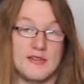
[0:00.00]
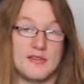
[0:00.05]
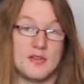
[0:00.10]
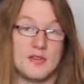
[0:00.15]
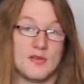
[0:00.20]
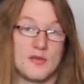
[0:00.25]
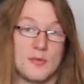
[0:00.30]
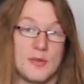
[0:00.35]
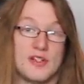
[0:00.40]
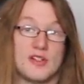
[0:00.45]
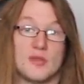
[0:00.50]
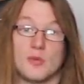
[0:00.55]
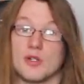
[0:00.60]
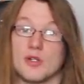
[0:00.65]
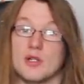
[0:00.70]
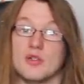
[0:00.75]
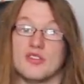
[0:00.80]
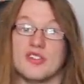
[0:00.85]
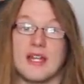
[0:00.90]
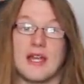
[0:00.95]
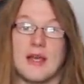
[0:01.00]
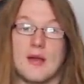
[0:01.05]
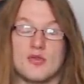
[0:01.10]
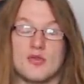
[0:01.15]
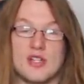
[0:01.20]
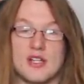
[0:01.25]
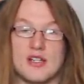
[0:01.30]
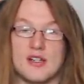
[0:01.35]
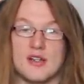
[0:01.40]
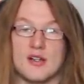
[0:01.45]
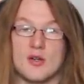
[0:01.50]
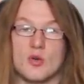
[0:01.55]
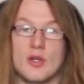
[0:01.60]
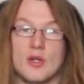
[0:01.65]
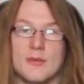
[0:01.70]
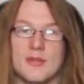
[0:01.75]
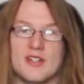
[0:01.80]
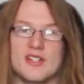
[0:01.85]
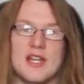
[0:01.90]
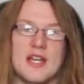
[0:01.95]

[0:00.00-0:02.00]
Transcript: government and were using outdated equipment,